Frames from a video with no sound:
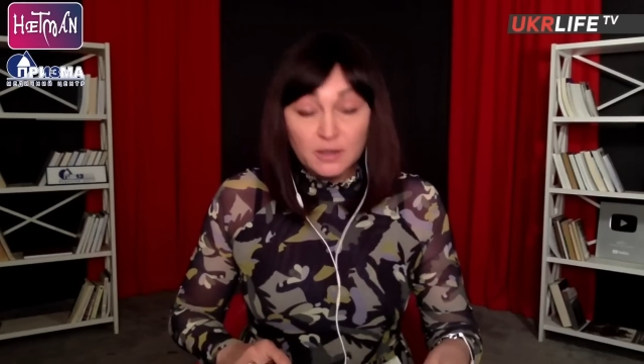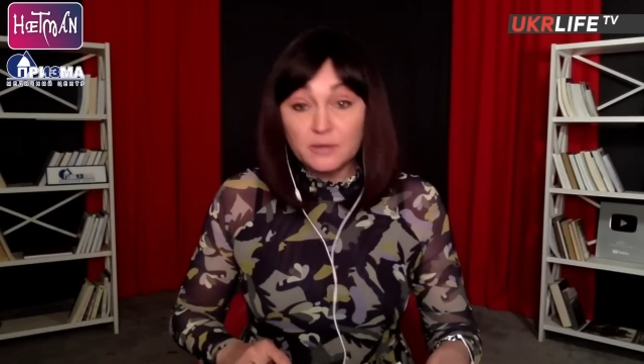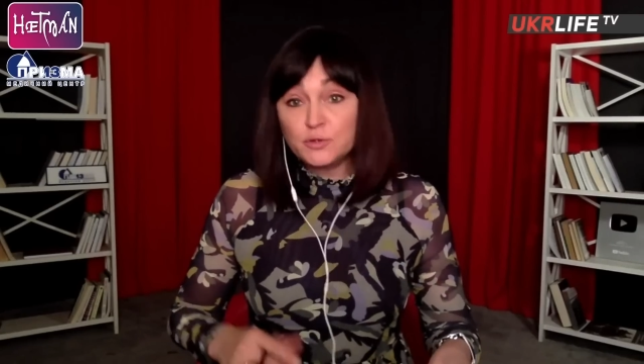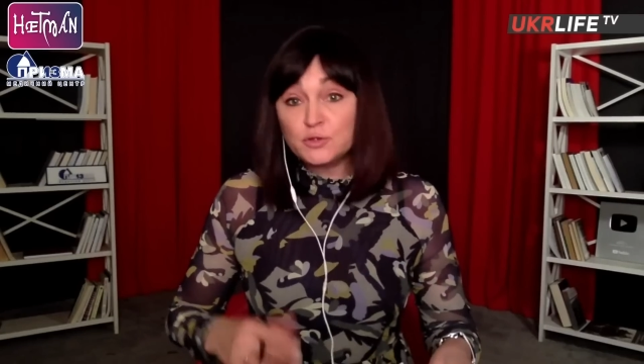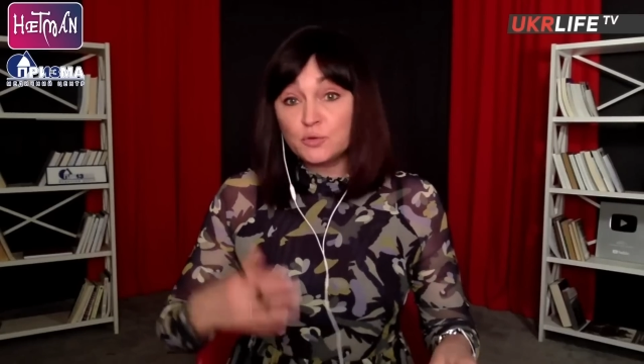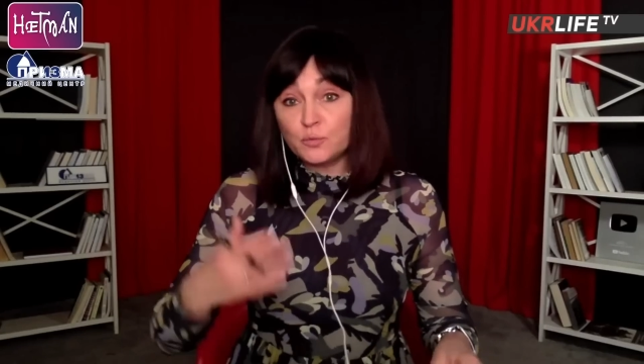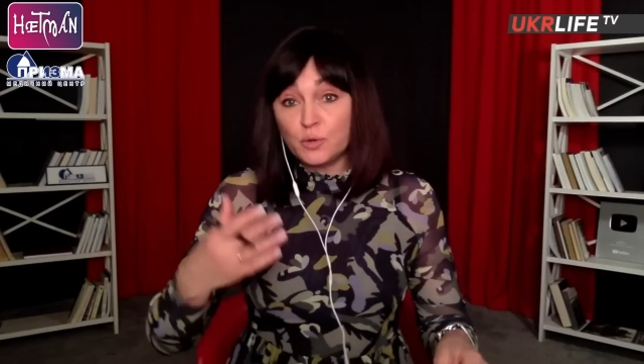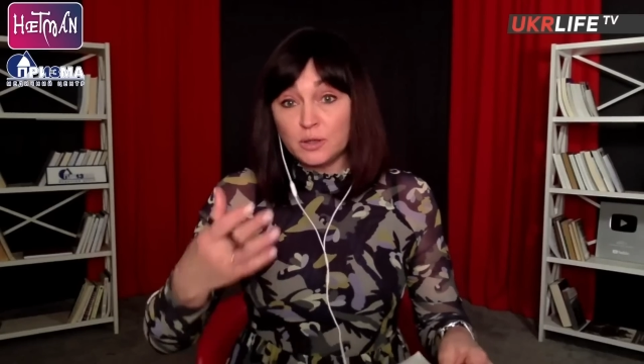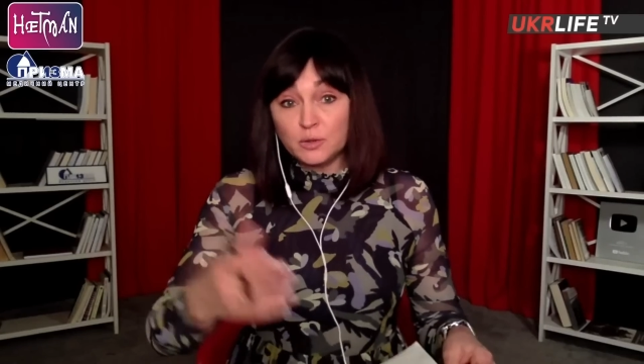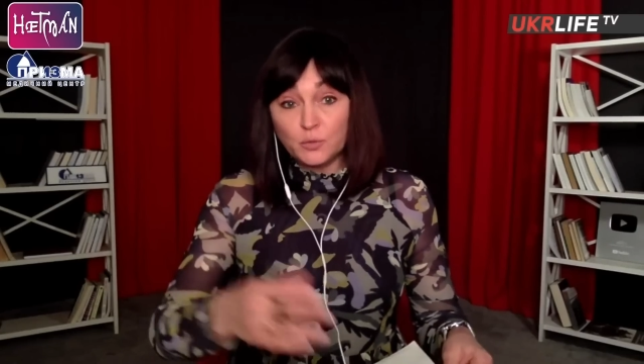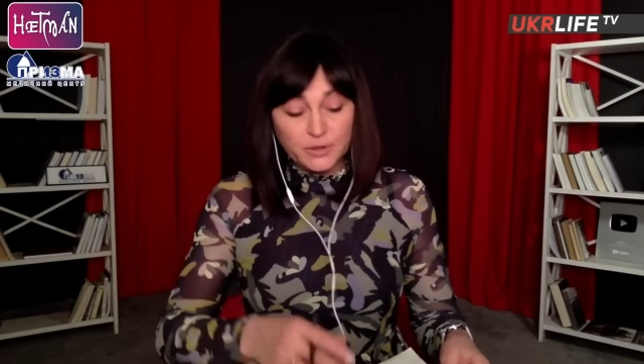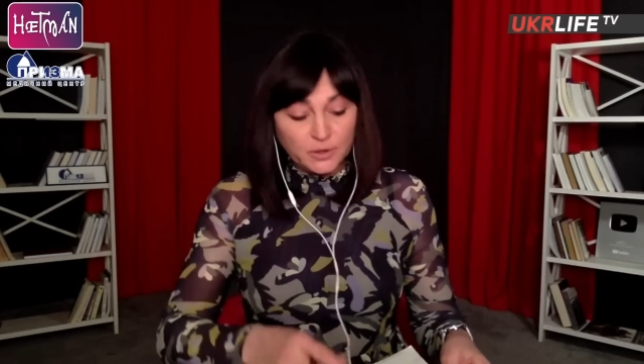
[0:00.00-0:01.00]
First of
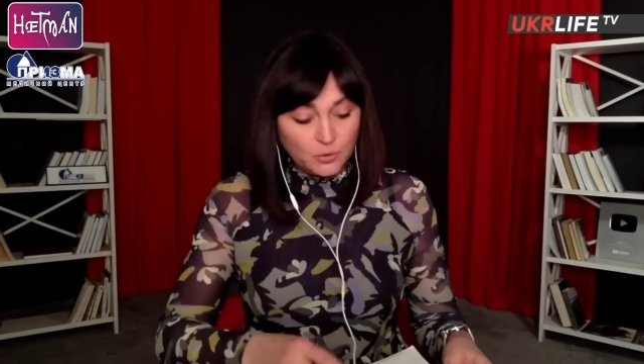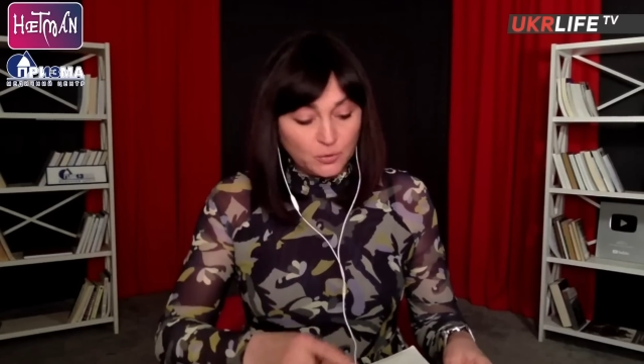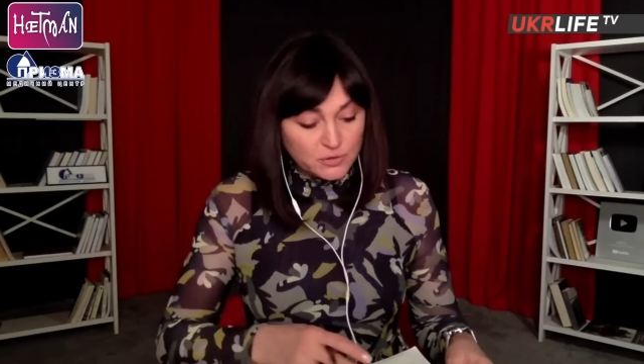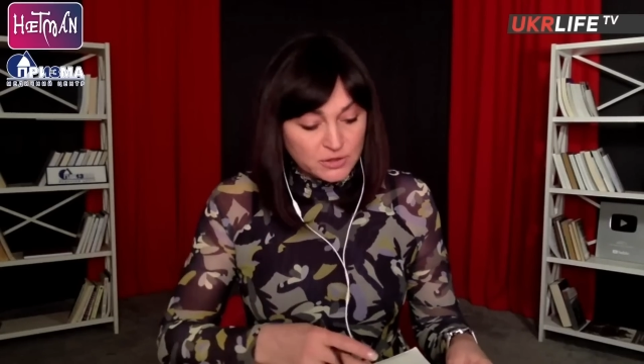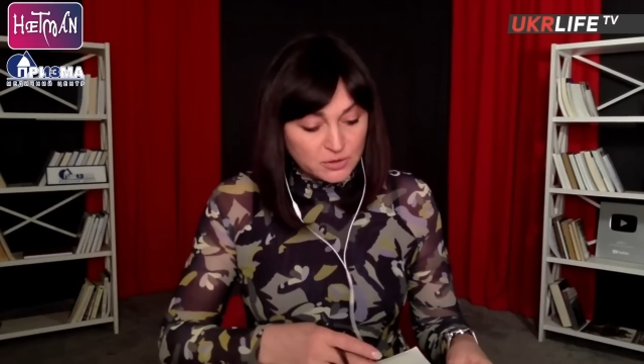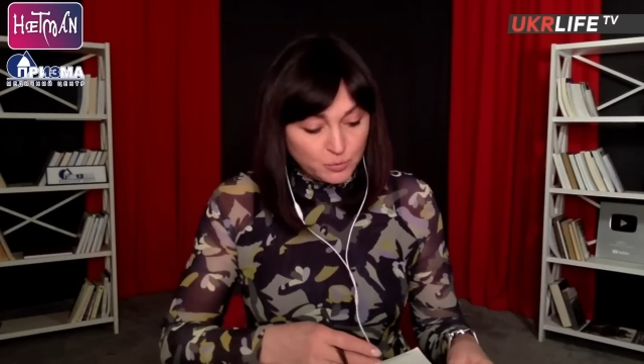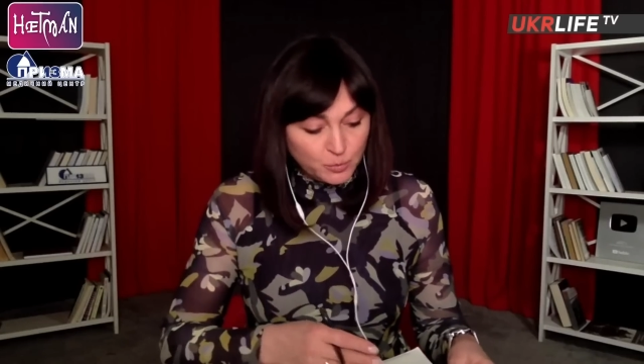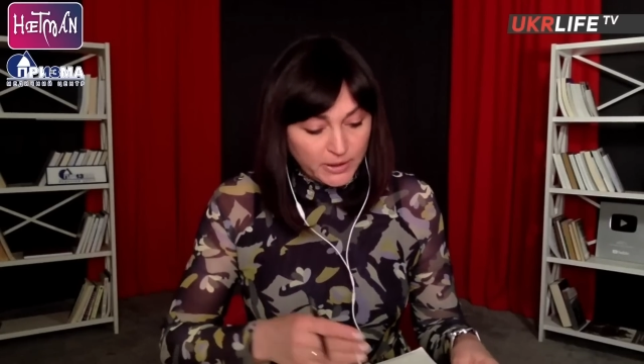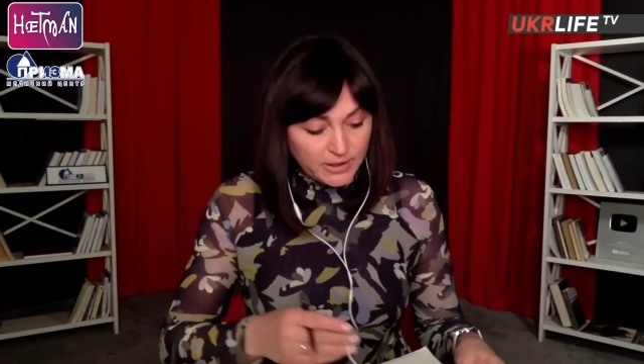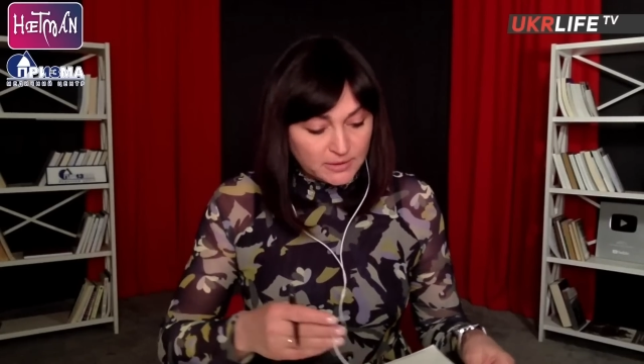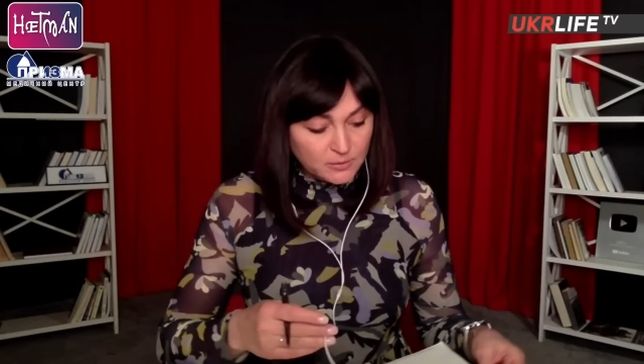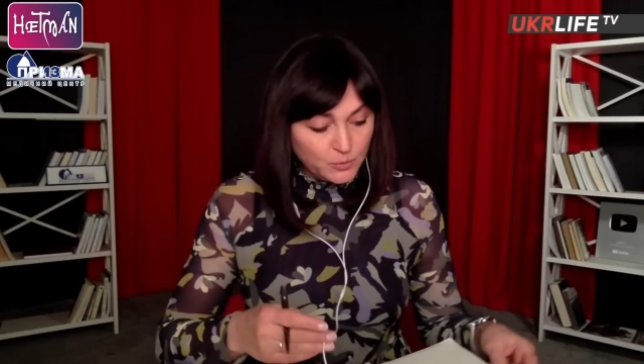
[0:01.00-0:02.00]
all, we know that
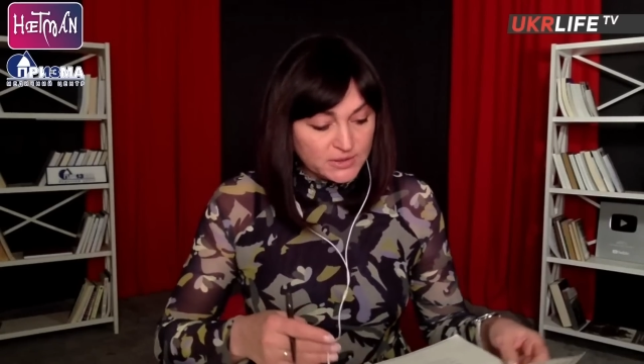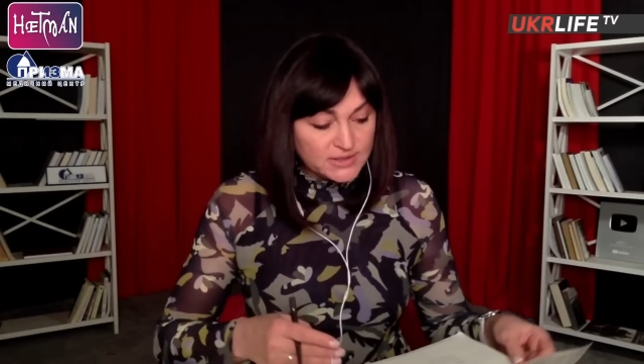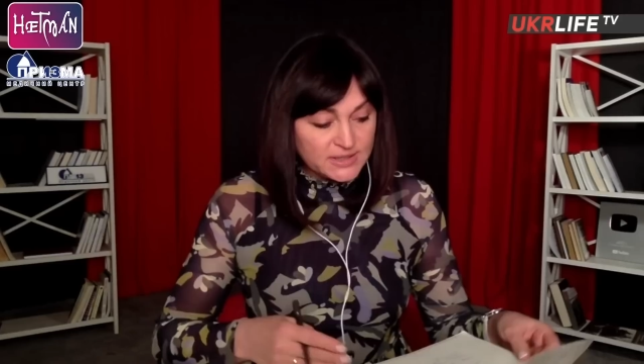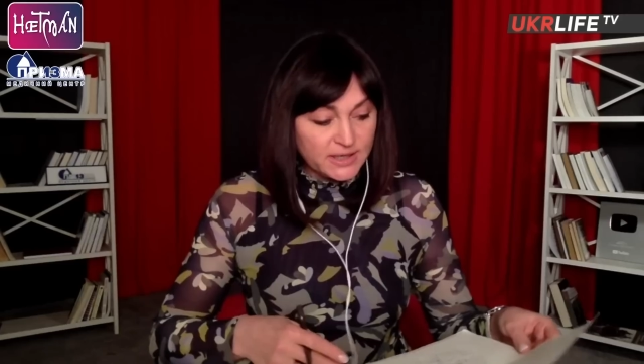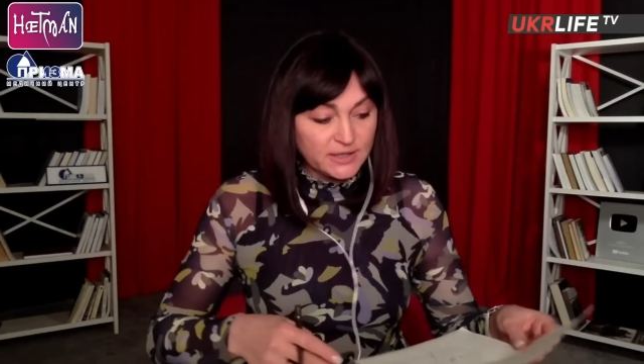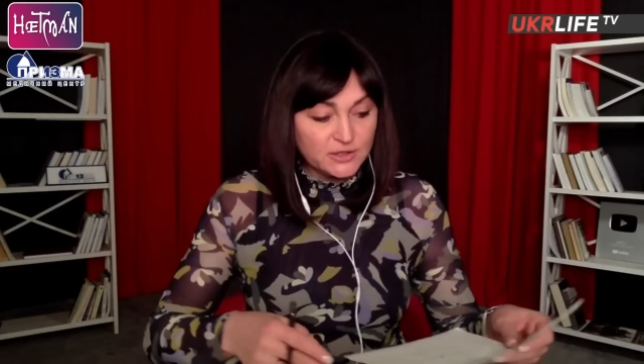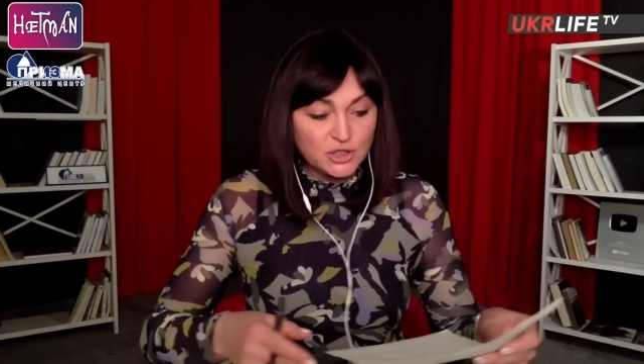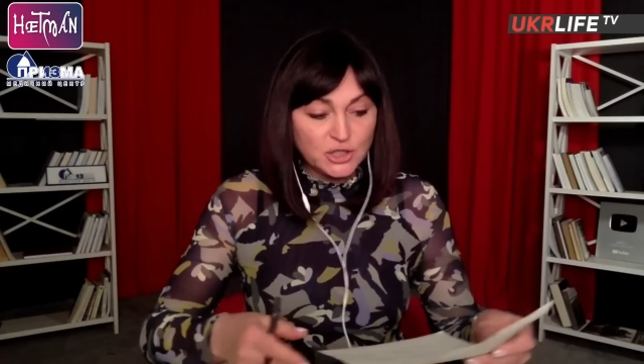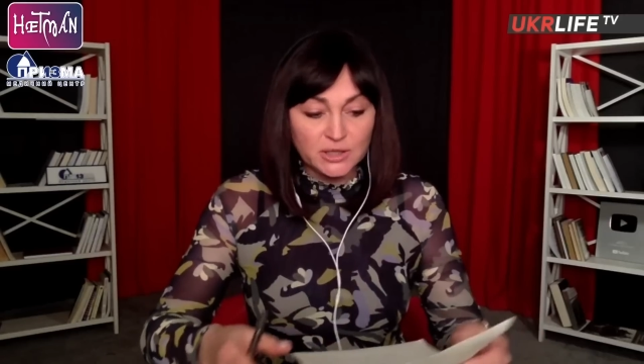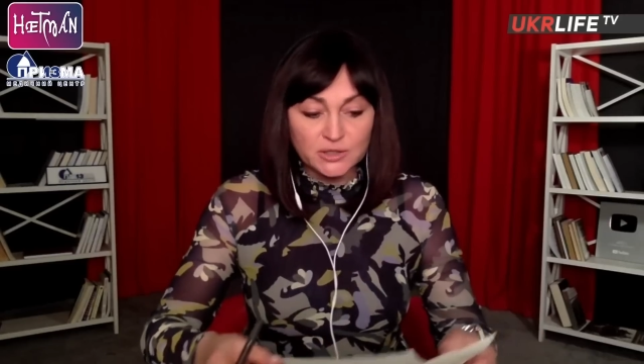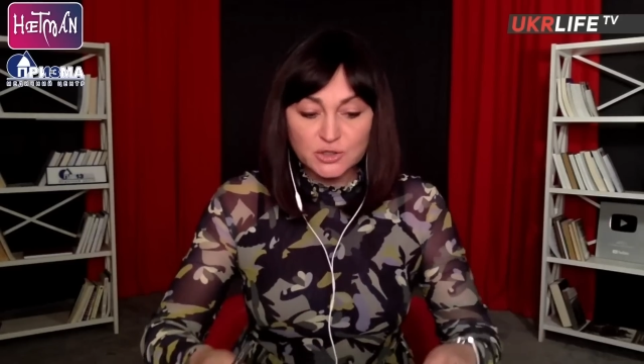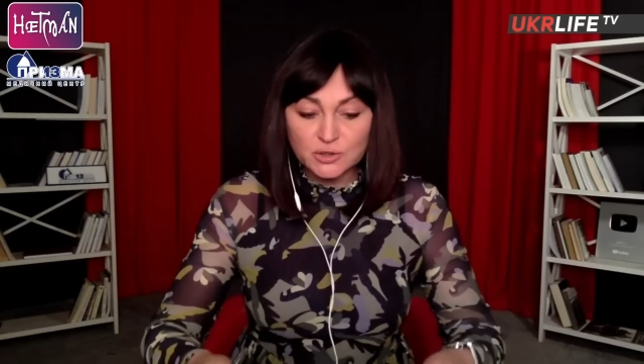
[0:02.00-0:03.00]
Britain will send
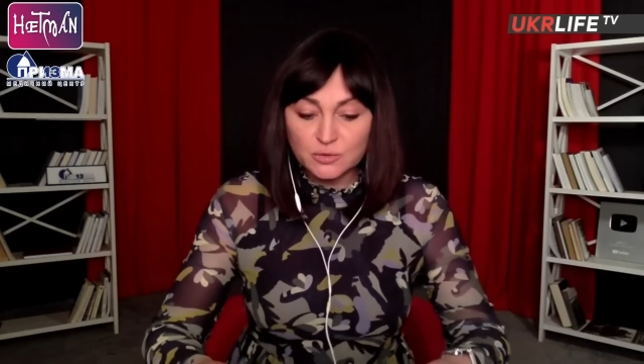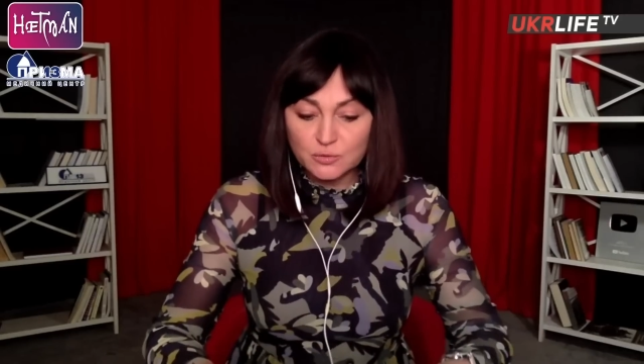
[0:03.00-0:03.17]
Challenger